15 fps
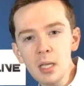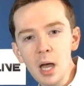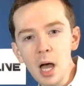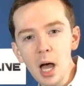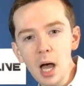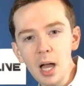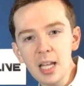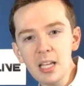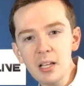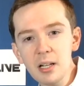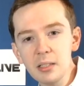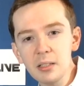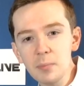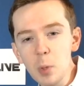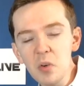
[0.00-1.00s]

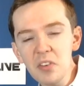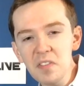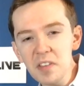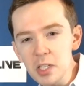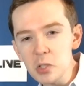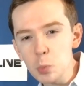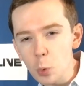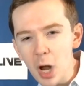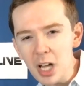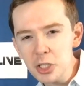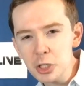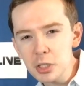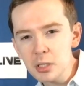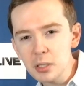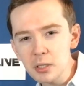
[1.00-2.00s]
The movie feels
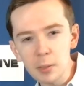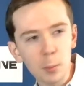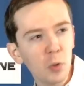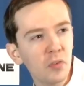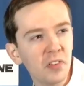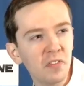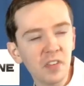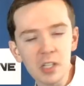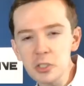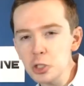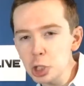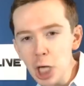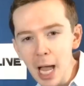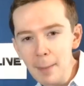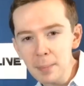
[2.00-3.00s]
rushed, the movie
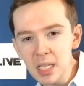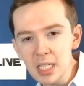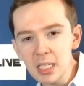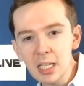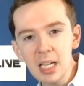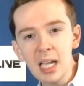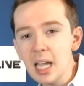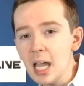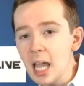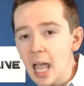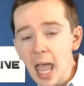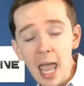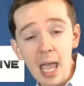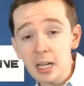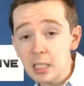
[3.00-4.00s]
feels choppy,
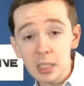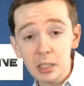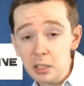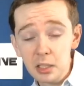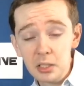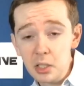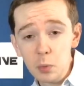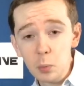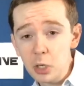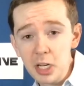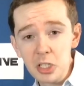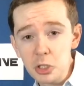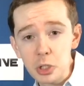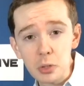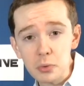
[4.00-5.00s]
and clearly there were
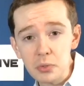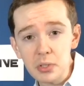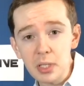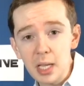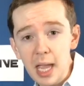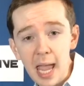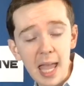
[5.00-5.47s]
issues.